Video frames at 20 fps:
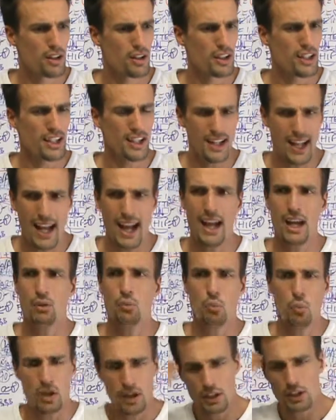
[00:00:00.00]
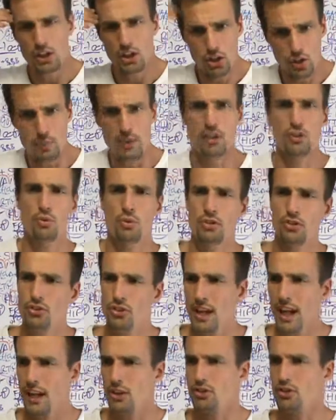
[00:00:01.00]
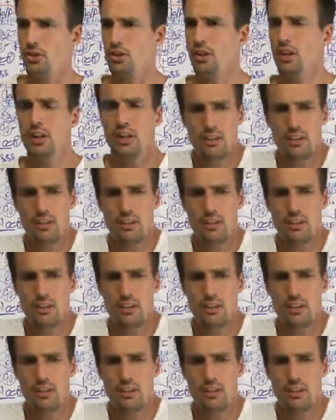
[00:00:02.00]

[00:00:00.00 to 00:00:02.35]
can add one cubit to his stature?